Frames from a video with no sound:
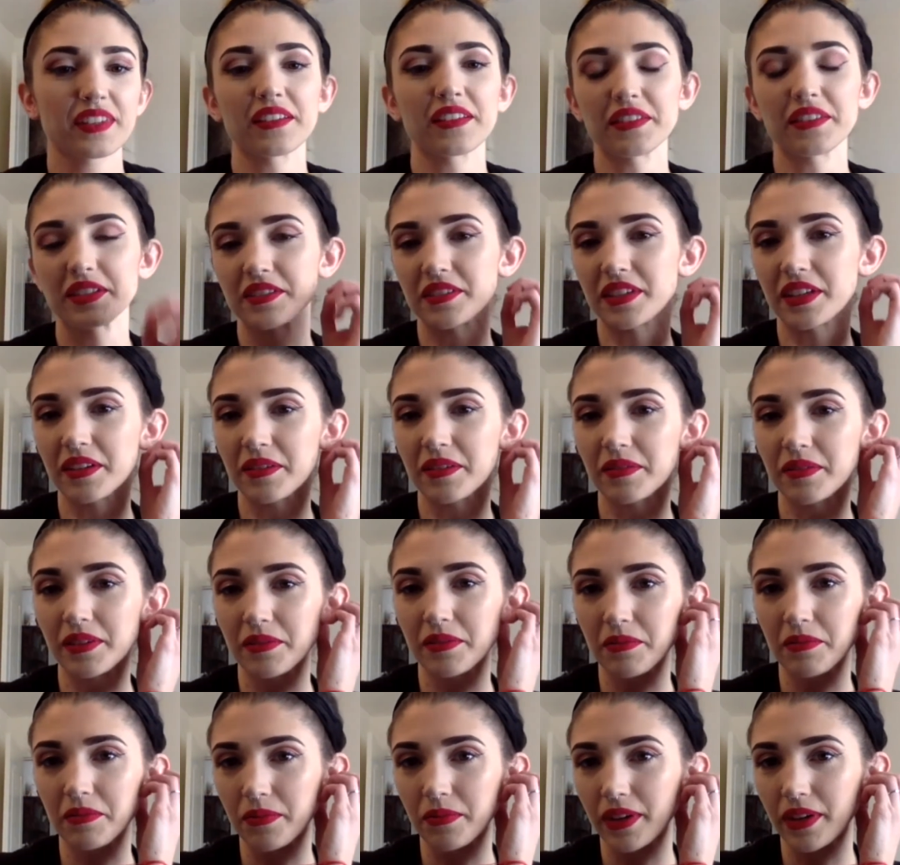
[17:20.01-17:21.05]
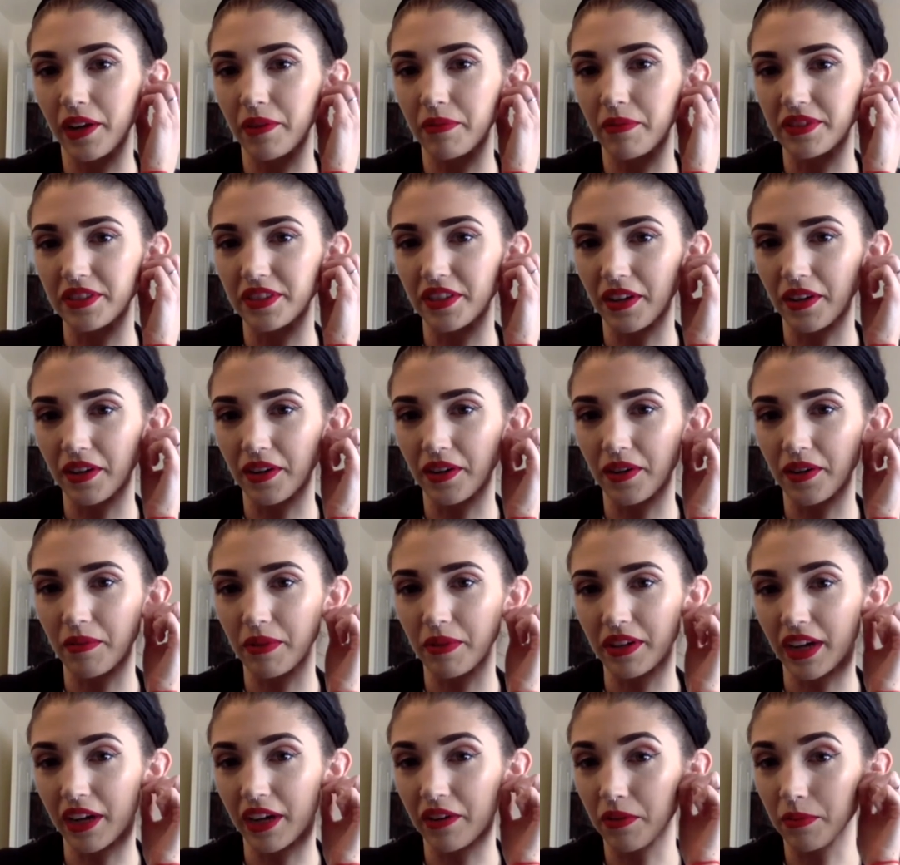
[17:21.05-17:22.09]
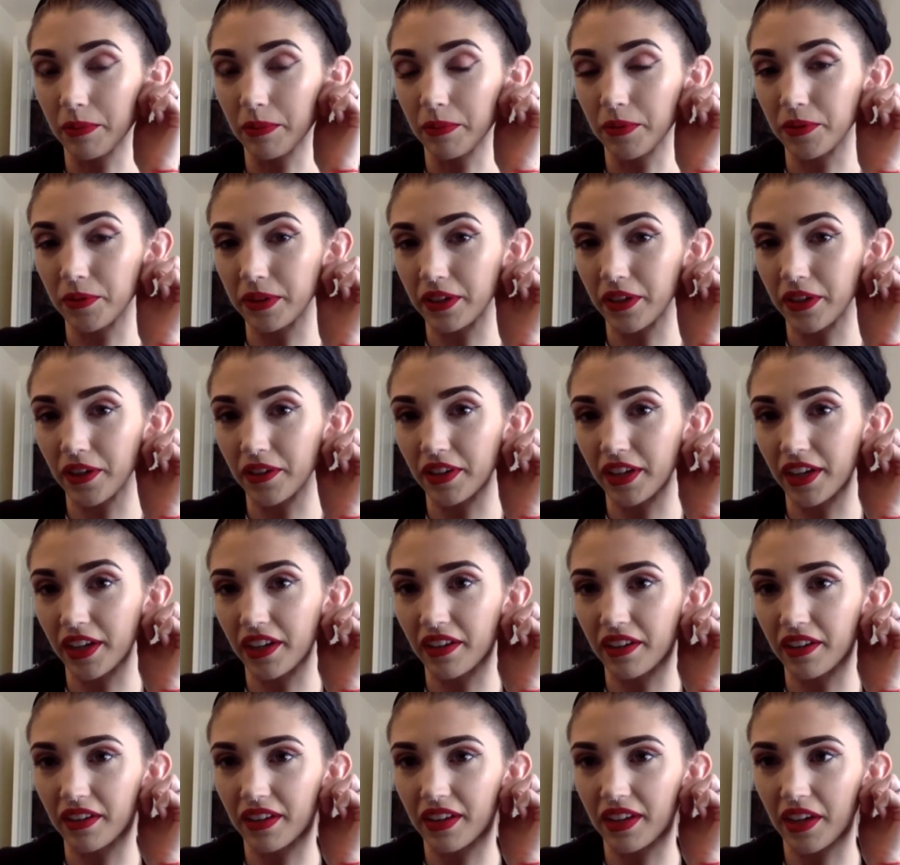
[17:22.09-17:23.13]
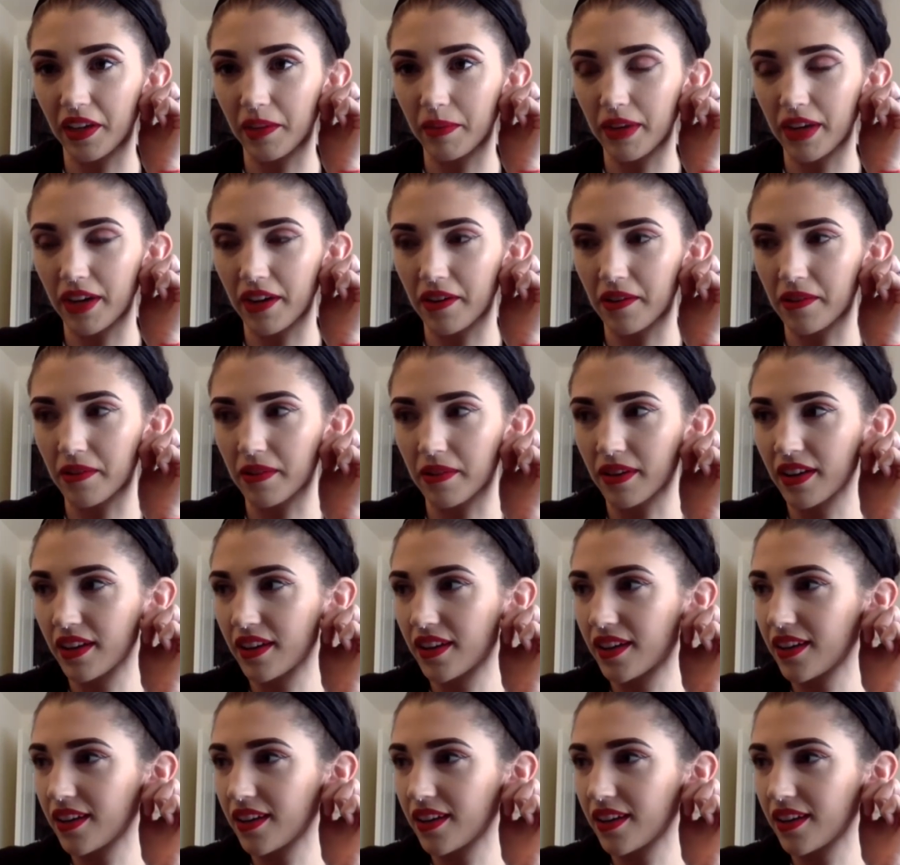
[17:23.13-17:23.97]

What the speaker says: At least like when I was younger, I remember when Garnier came out,